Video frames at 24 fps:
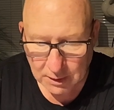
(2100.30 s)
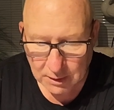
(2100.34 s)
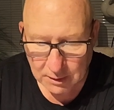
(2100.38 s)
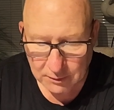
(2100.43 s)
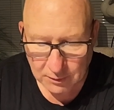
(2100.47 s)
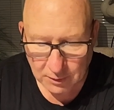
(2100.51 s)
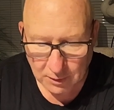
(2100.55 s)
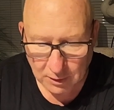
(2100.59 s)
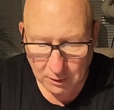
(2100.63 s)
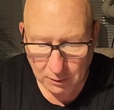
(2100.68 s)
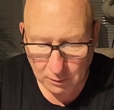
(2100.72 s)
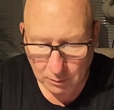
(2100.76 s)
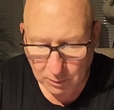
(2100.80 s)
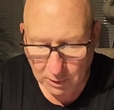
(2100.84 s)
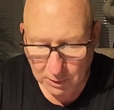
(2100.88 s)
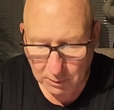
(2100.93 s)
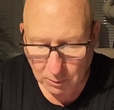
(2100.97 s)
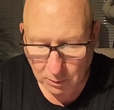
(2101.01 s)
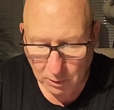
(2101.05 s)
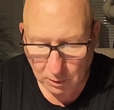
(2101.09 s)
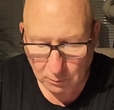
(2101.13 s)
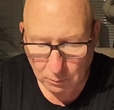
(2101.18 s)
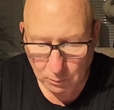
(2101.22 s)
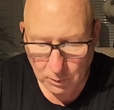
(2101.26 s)
So we
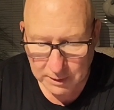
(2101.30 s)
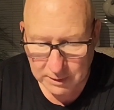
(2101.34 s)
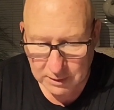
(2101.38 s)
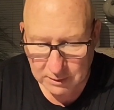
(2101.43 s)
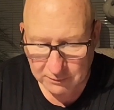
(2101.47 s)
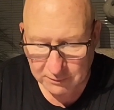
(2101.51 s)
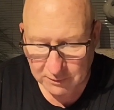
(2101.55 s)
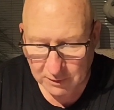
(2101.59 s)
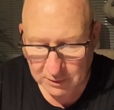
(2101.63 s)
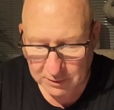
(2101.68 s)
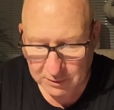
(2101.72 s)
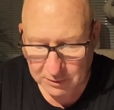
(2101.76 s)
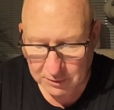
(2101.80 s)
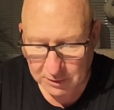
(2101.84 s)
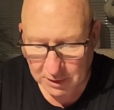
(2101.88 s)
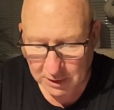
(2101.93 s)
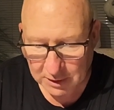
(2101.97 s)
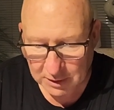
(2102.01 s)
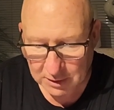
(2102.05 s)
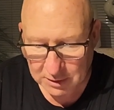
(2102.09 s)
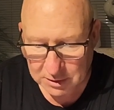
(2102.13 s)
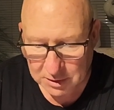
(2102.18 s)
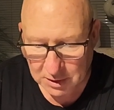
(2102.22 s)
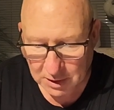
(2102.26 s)
want when device
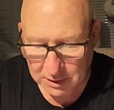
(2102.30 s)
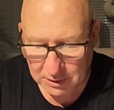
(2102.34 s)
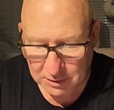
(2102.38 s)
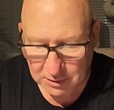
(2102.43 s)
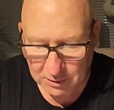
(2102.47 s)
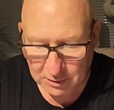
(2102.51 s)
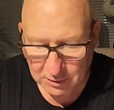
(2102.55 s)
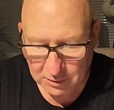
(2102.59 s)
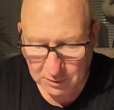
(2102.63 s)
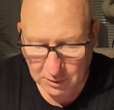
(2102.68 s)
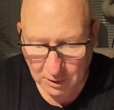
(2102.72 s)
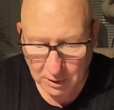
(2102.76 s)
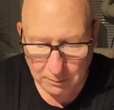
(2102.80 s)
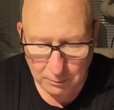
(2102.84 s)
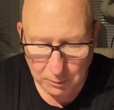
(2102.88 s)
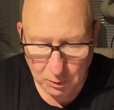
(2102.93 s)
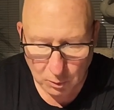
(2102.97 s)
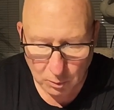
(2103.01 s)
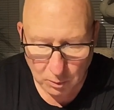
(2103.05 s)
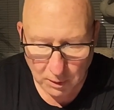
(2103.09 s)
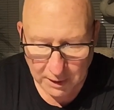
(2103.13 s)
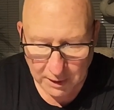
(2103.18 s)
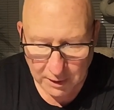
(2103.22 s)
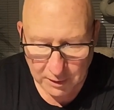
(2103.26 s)
status changes, for
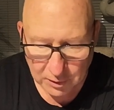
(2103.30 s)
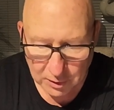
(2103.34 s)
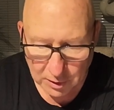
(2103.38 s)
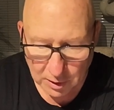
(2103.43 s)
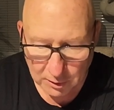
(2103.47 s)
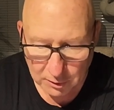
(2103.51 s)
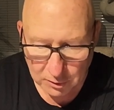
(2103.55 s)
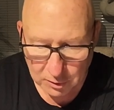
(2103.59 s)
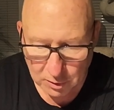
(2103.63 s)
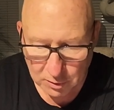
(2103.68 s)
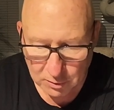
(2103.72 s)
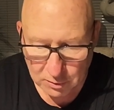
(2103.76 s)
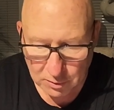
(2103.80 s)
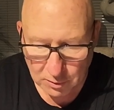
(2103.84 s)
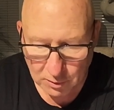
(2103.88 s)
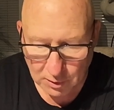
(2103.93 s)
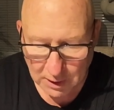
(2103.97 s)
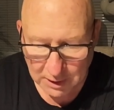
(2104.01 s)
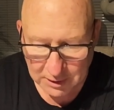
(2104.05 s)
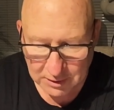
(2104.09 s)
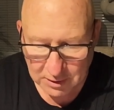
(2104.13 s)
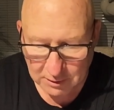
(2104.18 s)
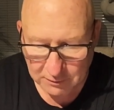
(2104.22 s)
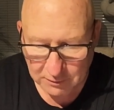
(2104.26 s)
example, when an unusual
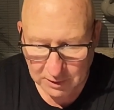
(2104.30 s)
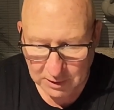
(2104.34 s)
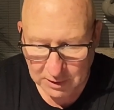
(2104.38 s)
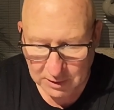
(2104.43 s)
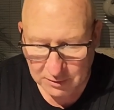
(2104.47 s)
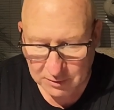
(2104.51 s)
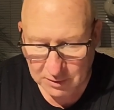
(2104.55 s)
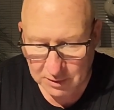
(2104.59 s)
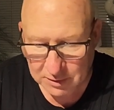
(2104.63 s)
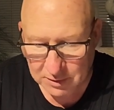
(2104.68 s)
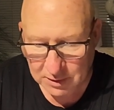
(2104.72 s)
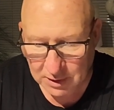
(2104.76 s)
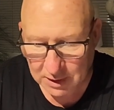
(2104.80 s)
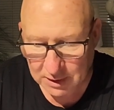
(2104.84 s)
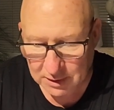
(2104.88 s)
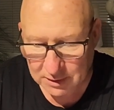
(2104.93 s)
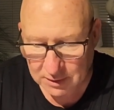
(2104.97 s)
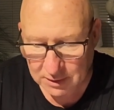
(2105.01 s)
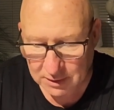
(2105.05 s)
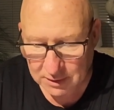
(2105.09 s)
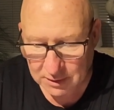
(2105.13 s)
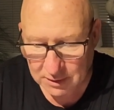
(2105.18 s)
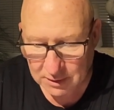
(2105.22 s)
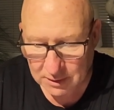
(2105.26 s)
activity is
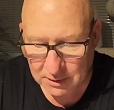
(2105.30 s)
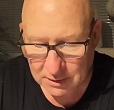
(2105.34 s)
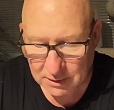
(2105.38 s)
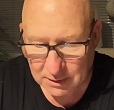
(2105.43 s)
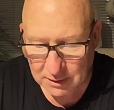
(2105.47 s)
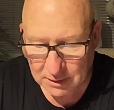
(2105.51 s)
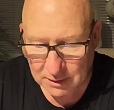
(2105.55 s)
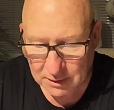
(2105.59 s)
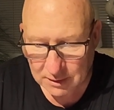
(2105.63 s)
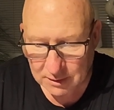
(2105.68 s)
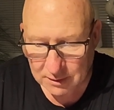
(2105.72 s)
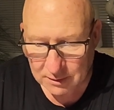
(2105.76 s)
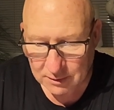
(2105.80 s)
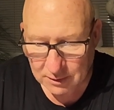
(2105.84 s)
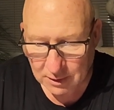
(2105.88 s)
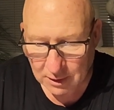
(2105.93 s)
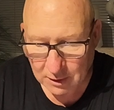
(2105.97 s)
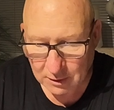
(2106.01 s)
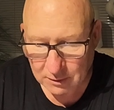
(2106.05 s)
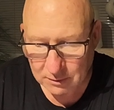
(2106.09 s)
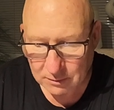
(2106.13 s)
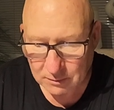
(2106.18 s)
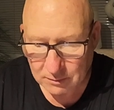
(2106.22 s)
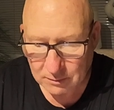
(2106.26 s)
detected.
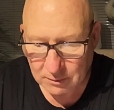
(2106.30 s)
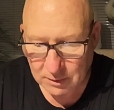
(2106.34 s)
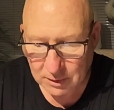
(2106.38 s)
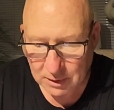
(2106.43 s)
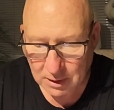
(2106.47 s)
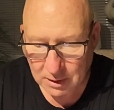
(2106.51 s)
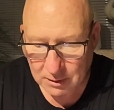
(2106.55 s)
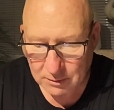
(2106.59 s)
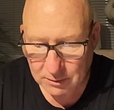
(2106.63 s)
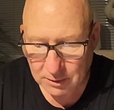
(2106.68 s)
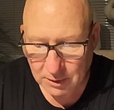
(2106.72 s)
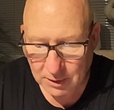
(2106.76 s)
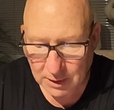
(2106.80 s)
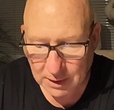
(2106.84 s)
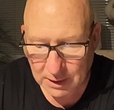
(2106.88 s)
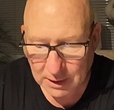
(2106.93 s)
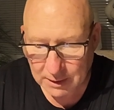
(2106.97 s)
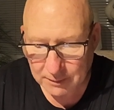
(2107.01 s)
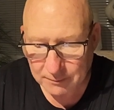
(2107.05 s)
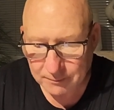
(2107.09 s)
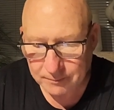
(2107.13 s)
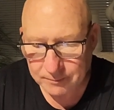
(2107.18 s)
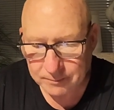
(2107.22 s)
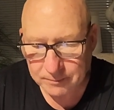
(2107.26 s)
So we go to
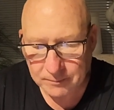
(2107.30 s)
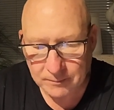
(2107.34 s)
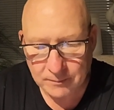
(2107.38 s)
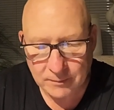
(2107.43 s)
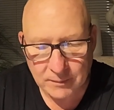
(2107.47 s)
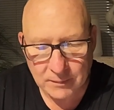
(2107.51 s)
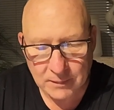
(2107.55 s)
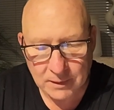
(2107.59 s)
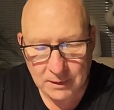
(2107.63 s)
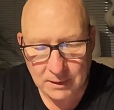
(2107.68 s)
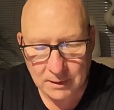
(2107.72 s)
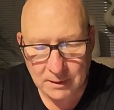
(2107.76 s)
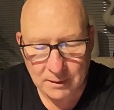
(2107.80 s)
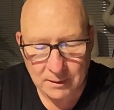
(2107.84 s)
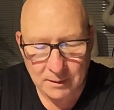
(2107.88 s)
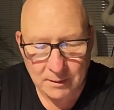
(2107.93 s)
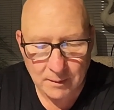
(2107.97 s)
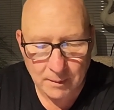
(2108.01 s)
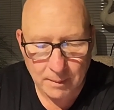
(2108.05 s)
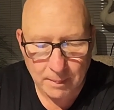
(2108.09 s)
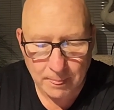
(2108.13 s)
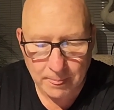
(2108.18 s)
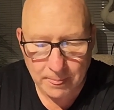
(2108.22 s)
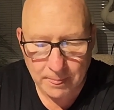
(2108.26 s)
that,
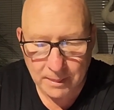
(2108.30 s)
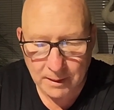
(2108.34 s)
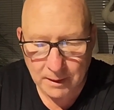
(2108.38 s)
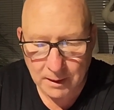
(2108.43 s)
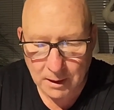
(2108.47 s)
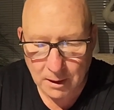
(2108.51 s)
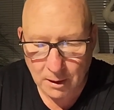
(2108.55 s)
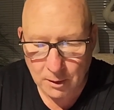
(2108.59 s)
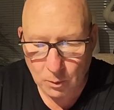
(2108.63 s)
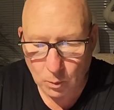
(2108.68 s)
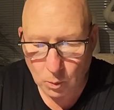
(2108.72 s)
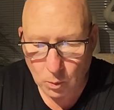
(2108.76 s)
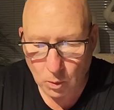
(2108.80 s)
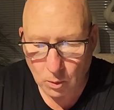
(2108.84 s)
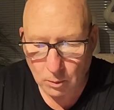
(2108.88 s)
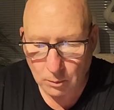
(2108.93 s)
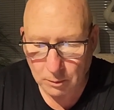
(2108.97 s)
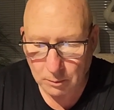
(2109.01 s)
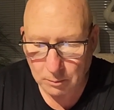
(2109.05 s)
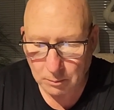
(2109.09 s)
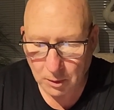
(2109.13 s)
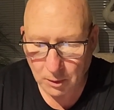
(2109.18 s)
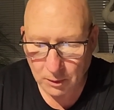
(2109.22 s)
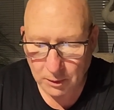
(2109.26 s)
go to
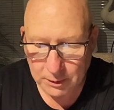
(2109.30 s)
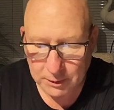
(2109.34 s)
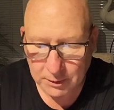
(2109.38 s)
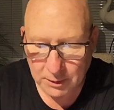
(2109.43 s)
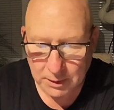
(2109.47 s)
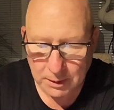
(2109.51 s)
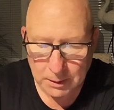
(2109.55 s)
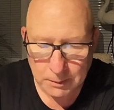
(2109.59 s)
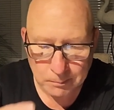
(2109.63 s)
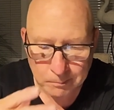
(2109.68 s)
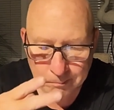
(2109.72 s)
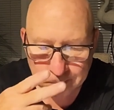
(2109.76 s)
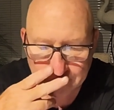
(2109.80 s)
water monitor.